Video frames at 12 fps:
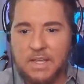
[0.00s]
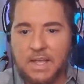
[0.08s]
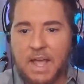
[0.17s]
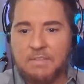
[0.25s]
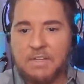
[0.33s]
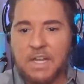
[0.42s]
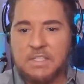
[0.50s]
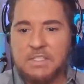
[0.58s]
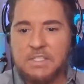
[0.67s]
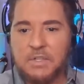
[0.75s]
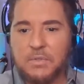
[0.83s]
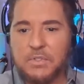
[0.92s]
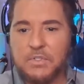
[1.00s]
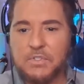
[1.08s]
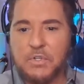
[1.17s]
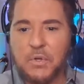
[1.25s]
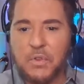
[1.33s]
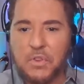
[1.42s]
Have a nice dinner and
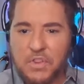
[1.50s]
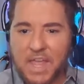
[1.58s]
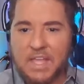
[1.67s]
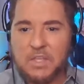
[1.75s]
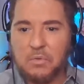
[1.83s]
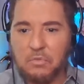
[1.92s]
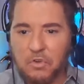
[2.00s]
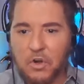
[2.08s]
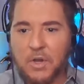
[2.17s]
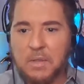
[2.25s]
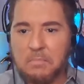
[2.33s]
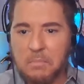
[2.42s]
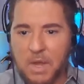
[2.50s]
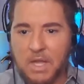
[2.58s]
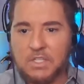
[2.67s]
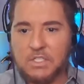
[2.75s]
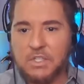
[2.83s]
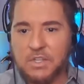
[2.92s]
dessert. Thank you very
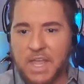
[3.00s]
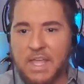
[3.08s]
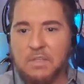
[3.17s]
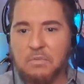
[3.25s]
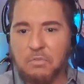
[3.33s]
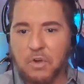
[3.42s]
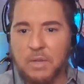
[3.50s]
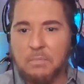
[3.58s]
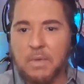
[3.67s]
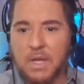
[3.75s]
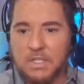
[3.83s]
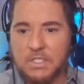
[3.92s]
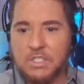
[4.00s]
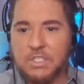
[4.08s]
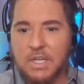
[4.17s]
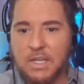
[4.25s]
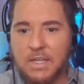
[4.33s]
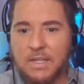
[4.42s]
much. Thank you very much.